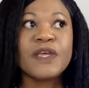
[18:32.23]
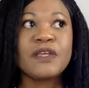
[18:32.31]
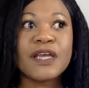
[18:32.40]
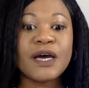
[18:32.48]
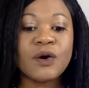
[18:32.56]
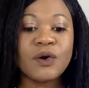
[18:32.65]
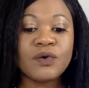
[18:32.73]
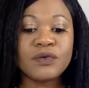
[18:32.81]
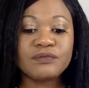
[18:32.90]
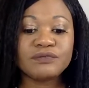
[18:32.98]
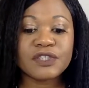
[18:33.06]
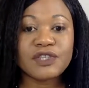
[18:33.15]

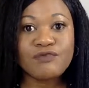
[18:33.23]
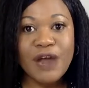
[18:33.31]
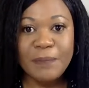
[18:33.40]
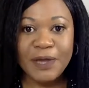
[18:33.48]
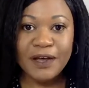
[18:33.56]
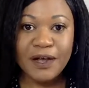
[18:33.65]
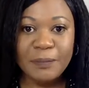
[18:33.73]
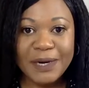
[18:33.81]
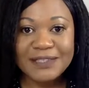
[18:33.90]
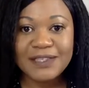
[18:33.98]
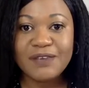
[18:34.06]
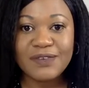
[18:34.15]
Now, to wrap it up,
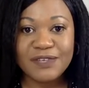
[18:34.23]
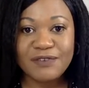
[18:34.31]
let's give it